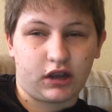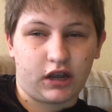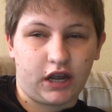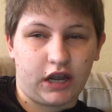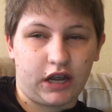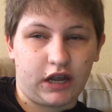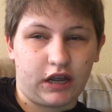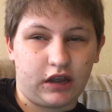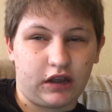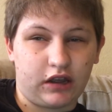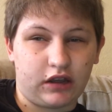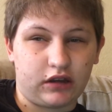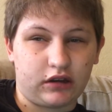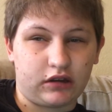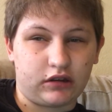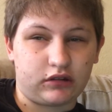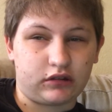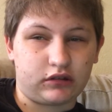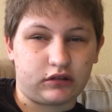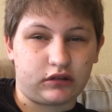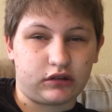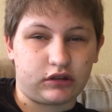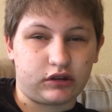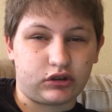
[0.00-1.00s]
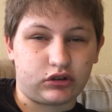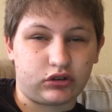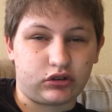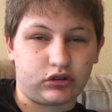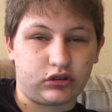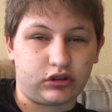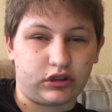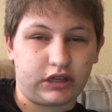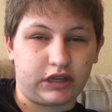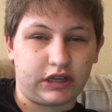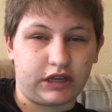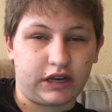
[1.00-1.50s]
I
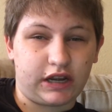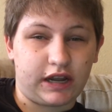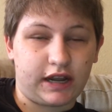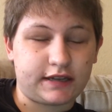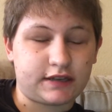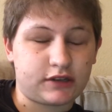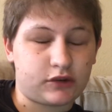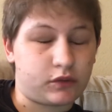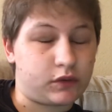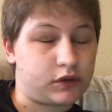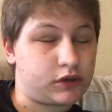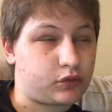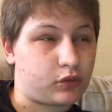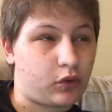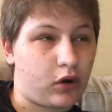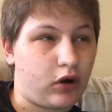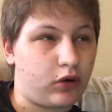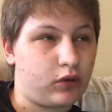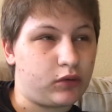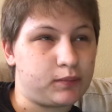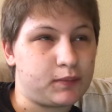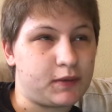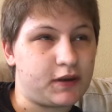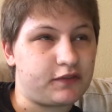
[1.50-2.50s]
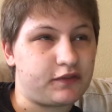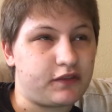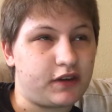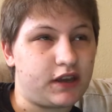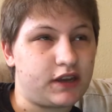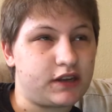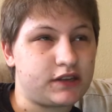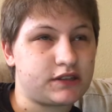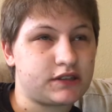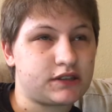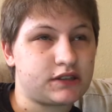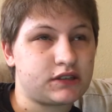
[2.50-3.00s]
literally get asked what's wrong with my
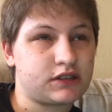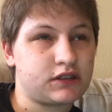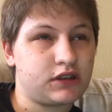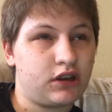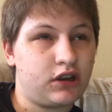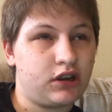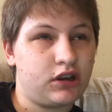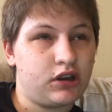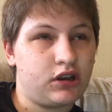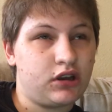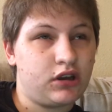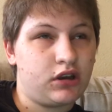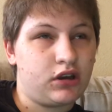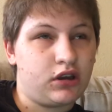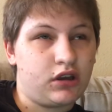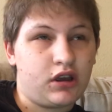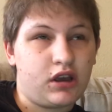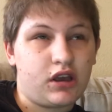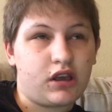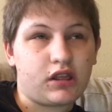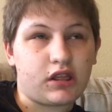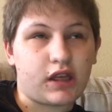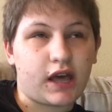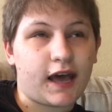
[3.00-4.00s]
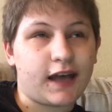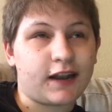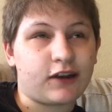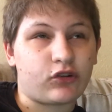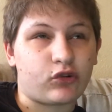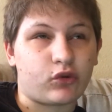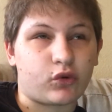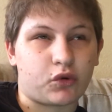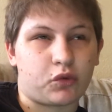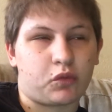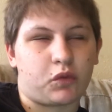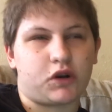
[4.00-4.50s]
face. That
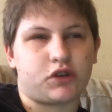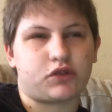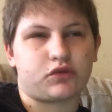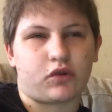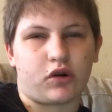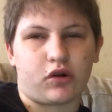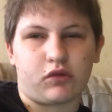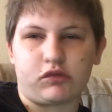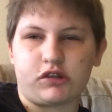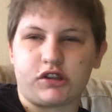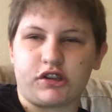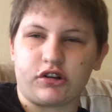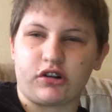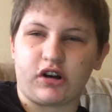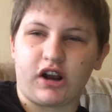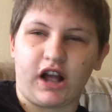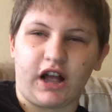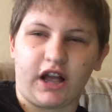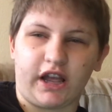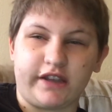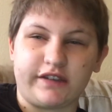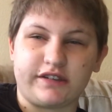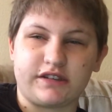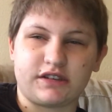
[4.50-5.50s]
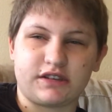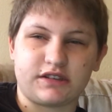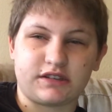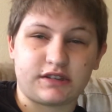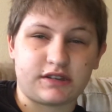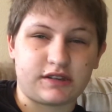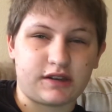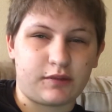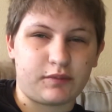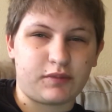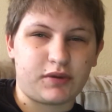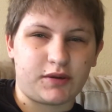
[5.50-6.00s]
or what's wrong with your eyes.
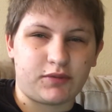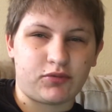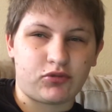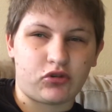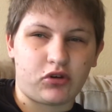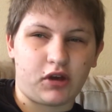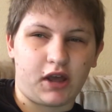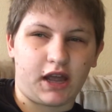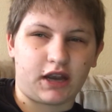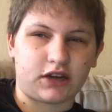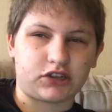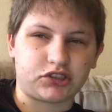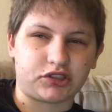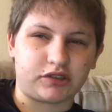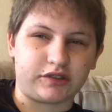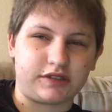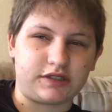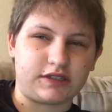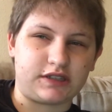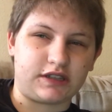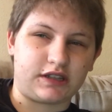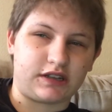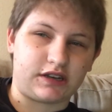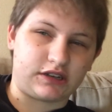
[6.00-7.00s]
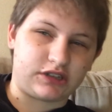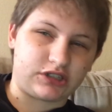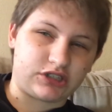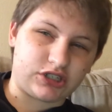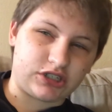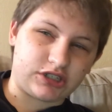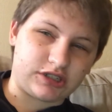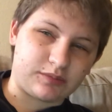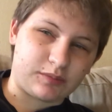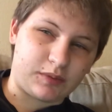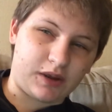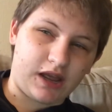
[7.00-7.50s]
Some people actually see it as
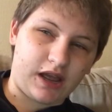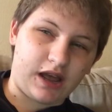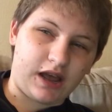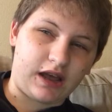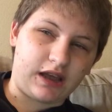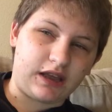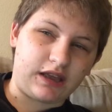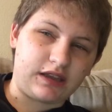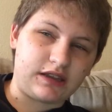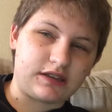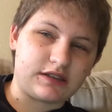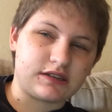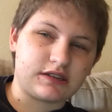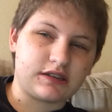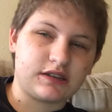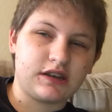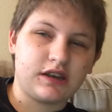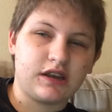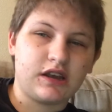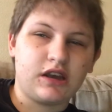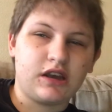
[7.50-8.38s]
just my eyes.